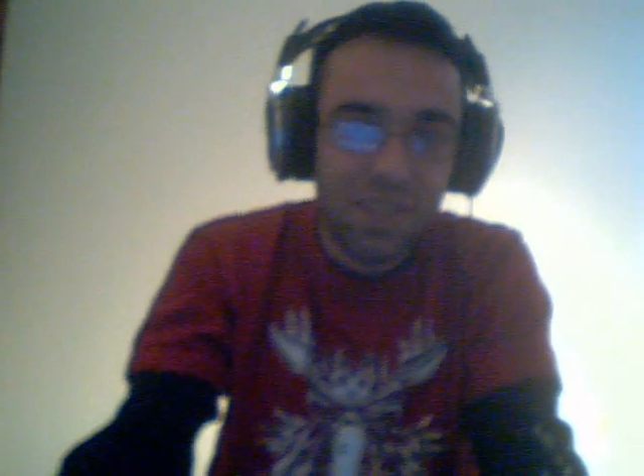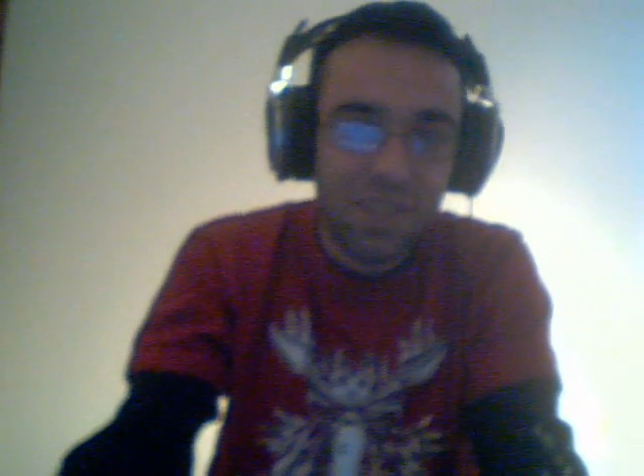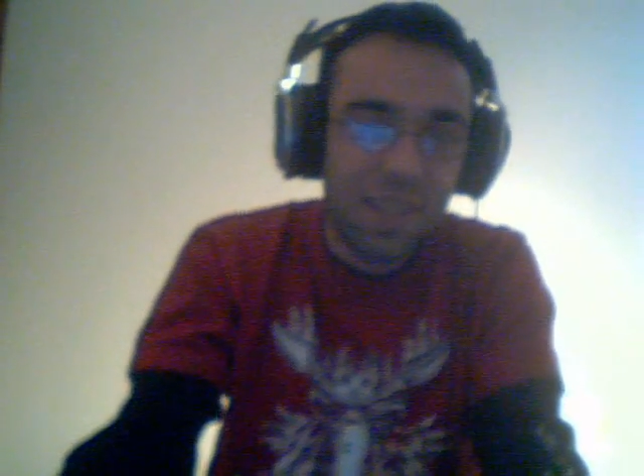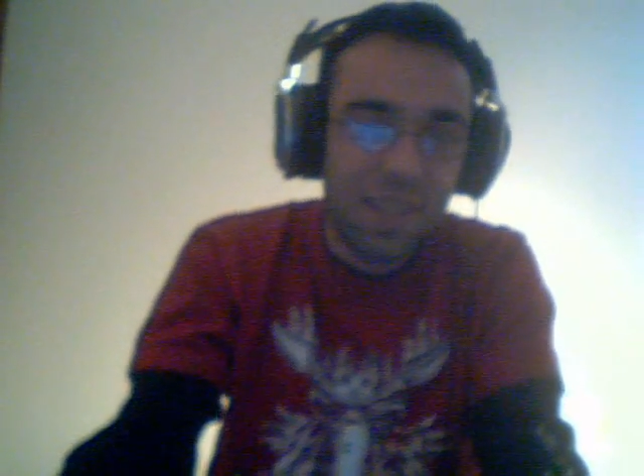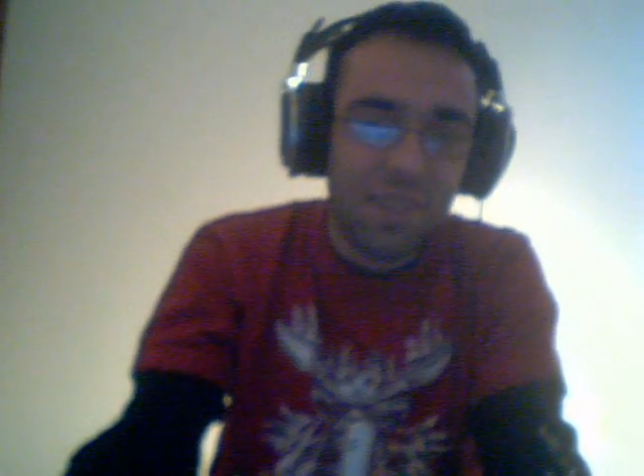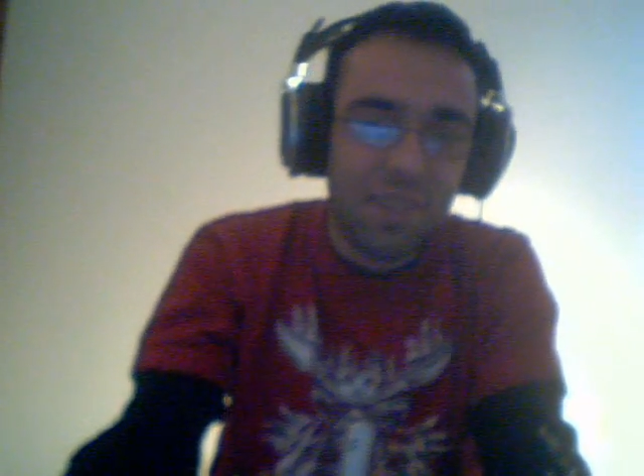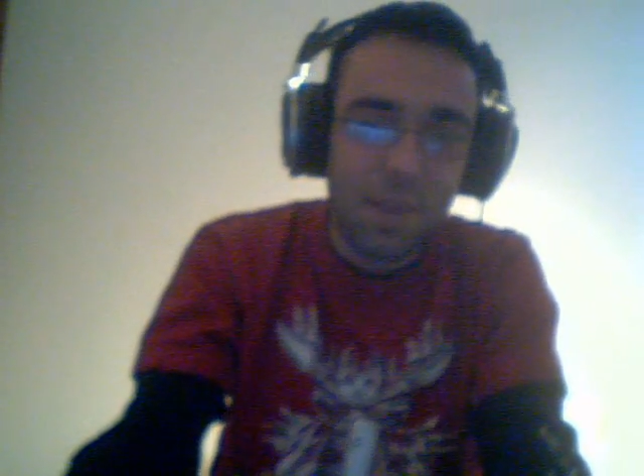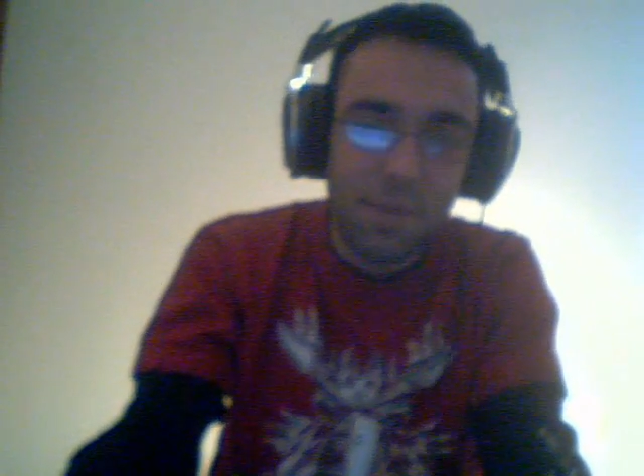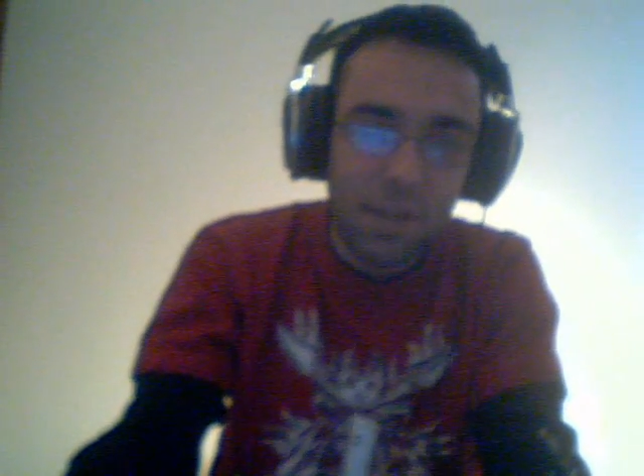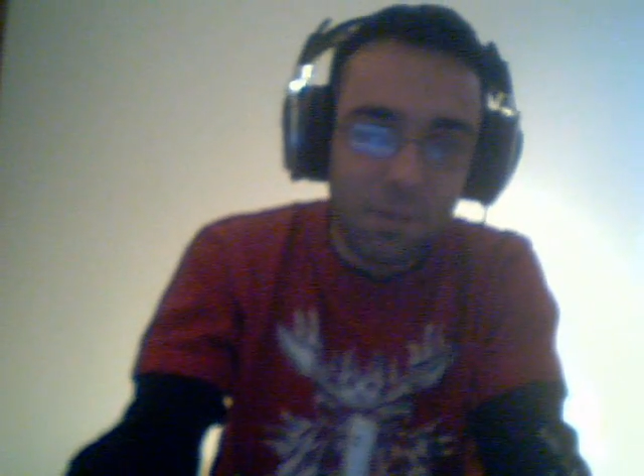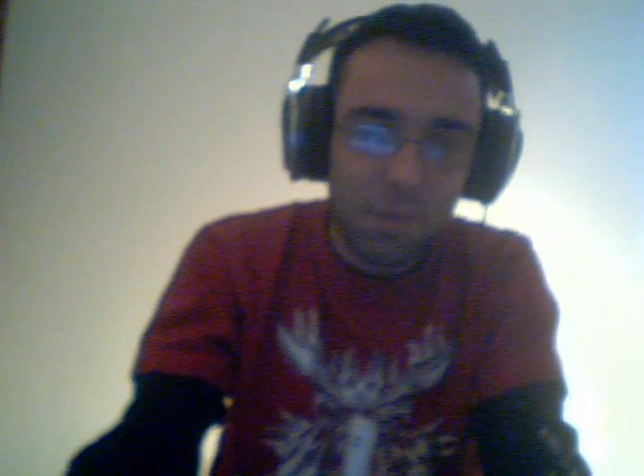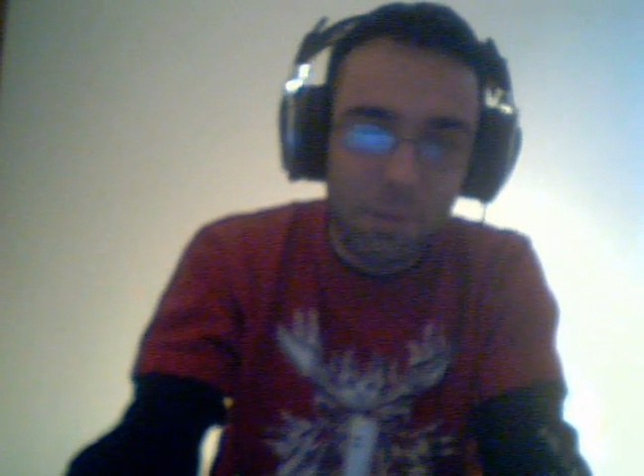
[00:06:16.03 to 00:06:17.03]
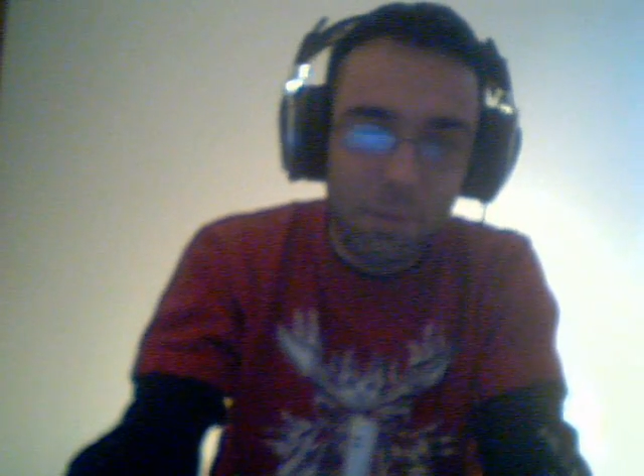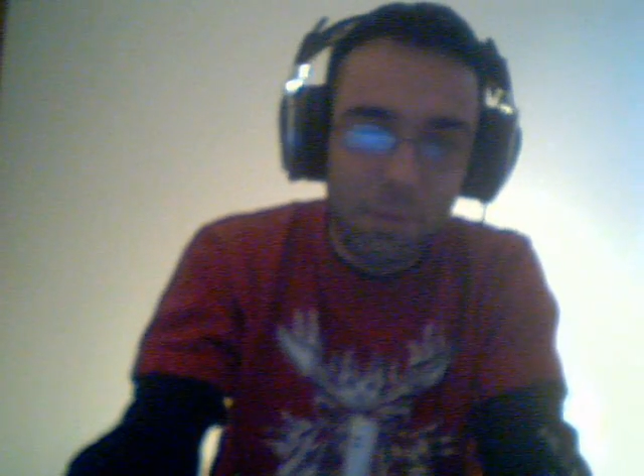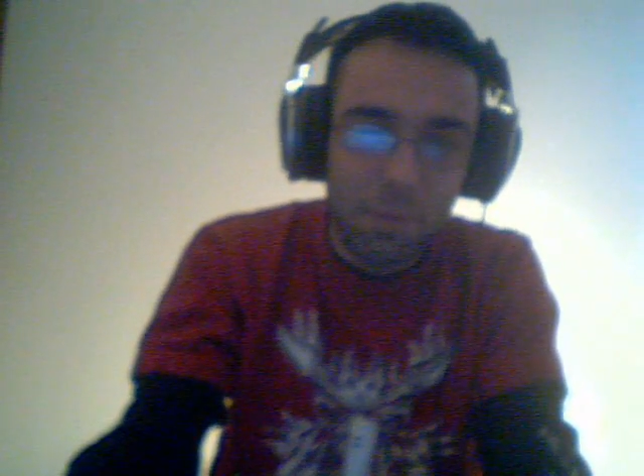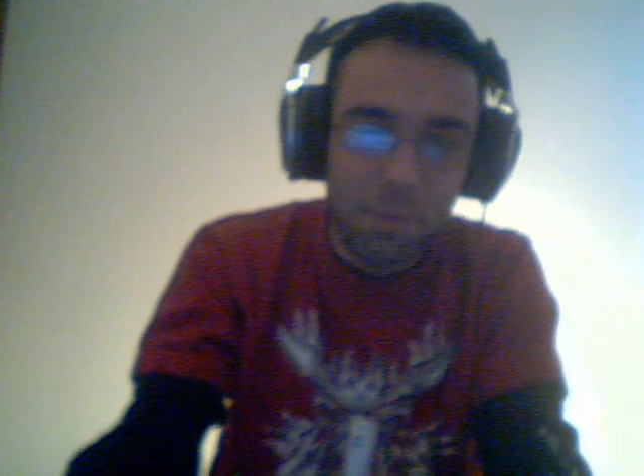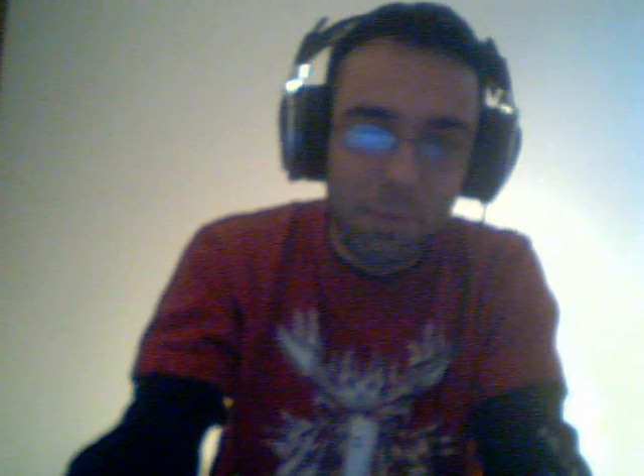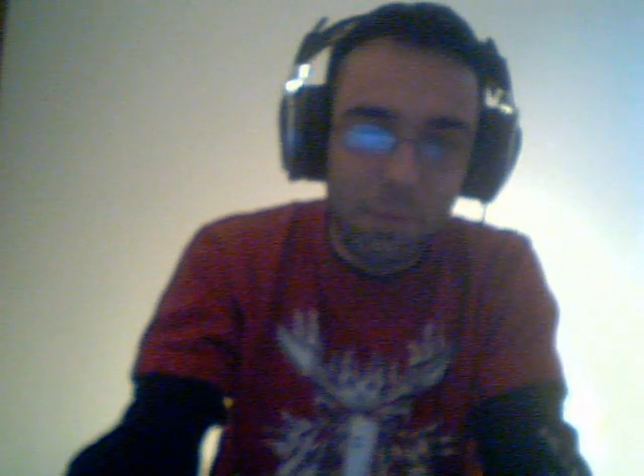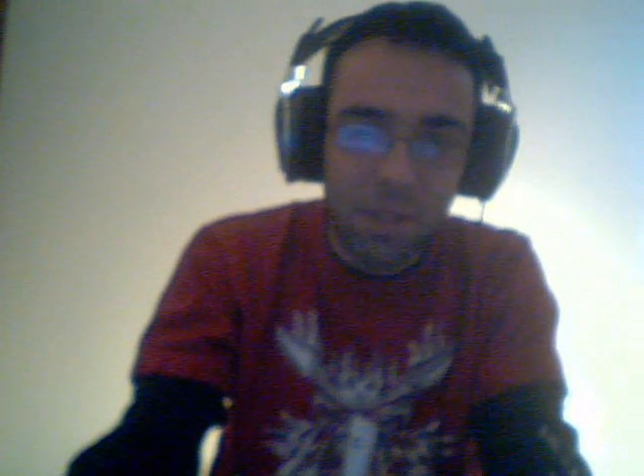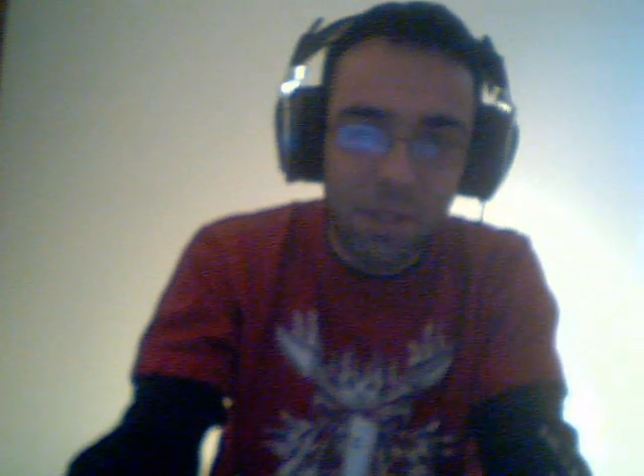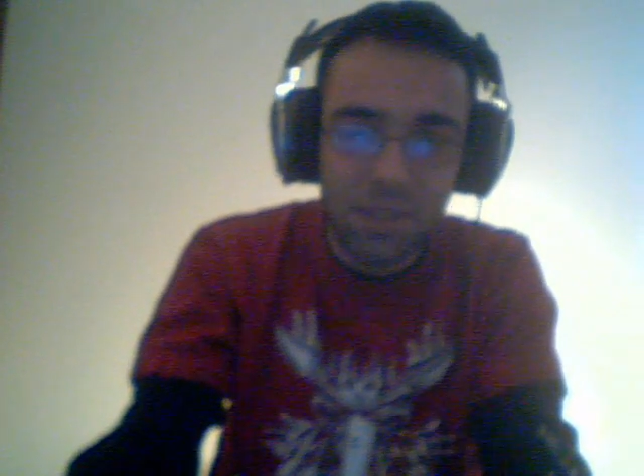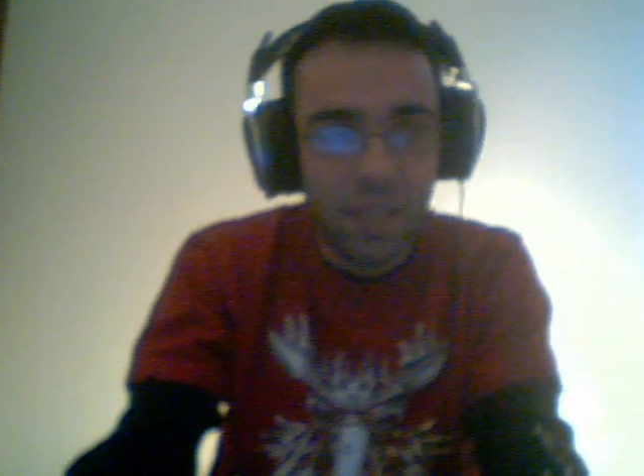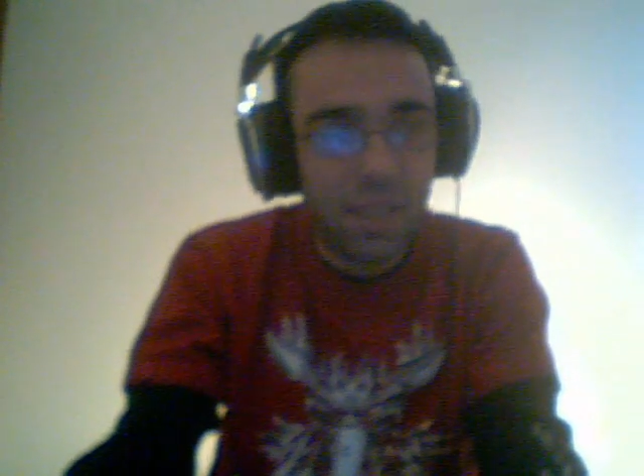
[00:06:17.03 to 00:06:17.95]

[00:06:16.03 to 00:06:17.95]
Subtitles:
Same thing with Martin Luther King,